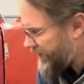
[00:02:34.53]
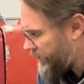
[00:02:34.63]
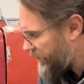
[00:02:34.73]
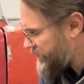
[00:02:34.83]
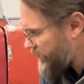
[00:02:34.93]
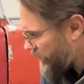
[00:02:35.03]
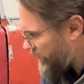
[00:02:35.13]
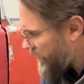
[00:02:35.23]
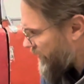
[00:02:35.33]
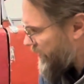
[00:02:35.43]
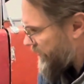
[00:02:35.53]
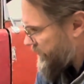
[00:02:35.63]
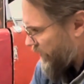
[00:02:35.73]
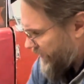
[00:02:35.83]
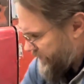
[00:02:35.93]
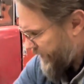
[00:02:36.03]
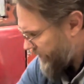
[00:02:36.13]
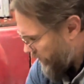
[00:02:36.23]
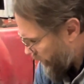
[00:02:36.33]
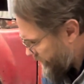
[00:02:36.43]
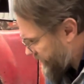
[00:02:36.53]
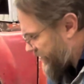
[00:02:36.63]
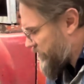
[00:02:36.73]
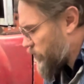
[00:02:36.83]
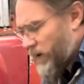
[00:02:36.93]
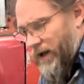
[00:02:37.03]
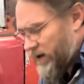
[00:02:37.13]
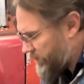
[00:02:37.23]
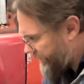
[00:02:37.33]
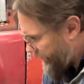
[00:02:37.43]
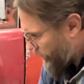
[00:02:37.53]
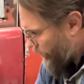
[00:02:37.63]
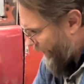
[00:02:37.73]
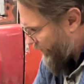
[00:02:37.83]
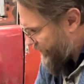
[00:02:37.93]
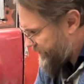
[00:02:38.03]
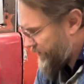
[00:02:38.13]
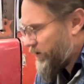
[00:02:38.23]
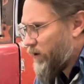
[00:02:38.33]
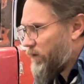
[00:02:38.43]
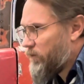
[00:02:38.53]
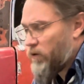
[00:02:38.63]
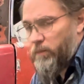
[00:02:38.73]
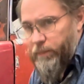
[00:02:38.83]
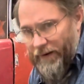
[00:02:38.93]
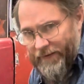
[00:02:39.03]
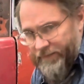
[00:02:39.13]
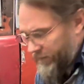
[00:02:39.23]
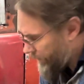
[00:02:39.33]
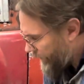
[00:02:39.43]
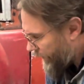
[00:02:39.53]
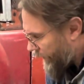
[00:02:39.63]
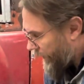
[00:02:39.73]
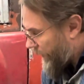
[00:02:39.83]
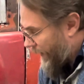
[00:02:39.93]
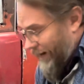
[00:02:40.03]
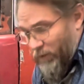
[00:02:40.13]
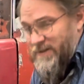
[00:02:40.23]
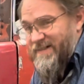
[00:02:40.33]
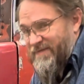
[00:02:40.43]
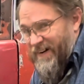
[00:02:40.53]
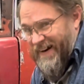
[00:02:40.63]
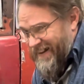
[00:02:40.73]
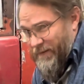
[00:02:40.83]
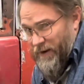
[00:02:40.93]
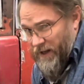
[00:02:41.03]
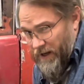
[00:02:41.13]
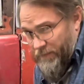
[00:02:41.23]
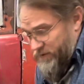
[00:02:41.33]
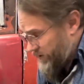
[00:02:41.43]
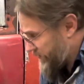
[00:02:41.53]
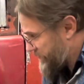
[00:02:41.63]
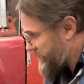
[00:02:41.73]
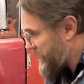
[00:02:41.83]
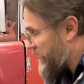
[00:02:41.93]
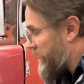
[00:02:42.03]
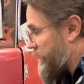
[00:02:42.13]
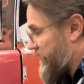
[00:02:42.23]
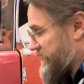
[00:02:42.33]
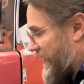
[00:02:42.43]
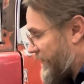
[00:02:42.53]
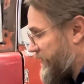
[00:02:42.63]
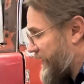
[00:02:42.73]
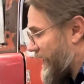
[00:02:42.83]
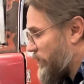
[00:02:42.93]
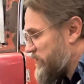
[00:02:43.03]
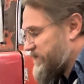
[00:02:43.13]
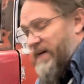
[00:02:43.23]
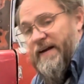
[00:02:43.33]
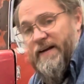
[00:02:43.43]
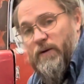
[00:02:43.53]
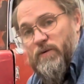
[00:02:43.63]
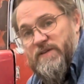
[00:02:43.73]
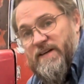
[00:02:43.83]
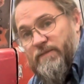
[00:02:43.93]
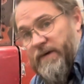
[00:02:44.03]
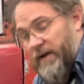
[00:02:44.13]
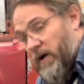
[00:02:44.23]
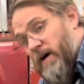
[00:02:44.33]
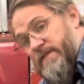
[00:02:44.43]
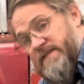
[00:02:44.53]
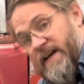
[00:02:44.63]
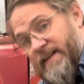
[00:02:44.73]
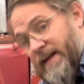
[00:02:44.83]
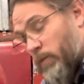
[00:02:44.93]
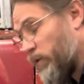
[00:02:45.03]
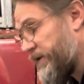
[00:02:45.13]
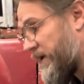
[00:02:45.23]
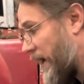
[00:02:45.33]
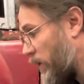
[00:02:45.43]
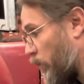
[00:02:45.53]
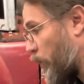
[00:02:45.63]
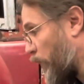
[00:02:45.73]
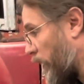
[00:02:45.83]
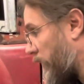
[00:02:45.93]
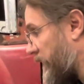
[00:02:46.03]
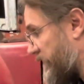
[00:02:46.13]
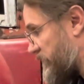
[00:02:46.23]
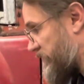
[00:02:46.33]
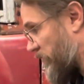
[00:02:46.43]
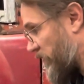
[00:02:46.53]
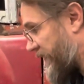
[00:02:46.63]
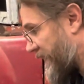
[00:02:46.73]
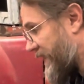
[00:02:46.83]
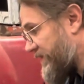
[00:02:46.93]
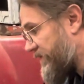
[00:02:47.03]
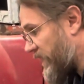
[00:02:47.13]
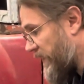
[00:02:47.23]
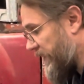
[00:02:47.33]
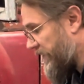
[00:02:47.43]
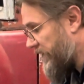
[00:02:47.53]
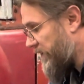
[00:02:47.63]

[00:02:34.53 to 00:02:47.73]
the original. It's only 10 hole instead of 12, and they're round instead of oval, but I wasn't finding that many options because everything I was finding was giving me an offset that would not work. And this was the only thing I could find